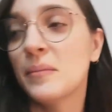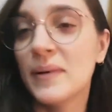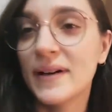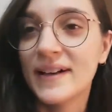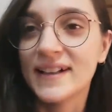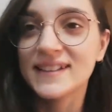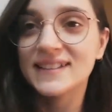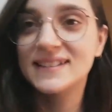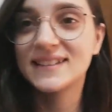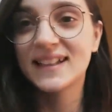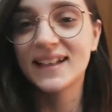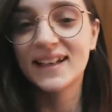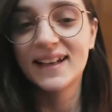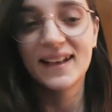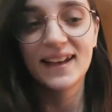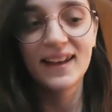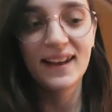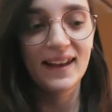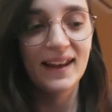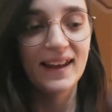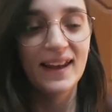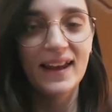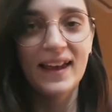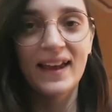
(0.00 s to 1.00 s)
but
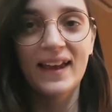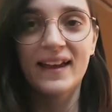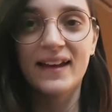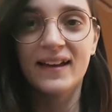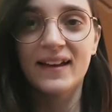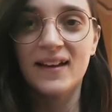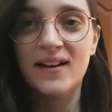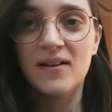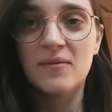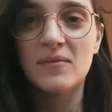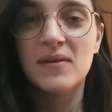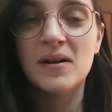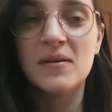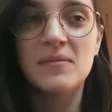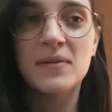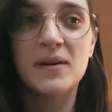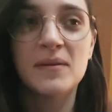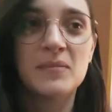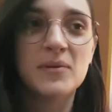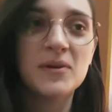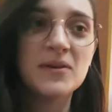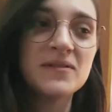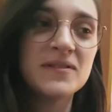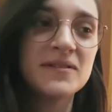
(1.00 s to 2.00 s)

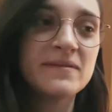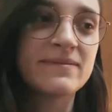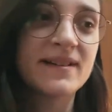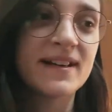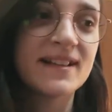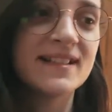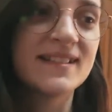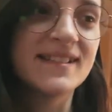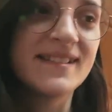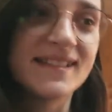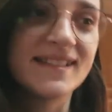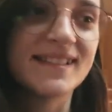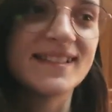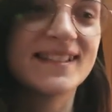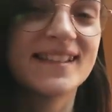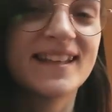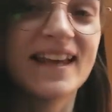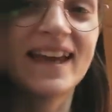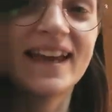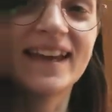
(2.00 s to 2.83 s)
my birthday present just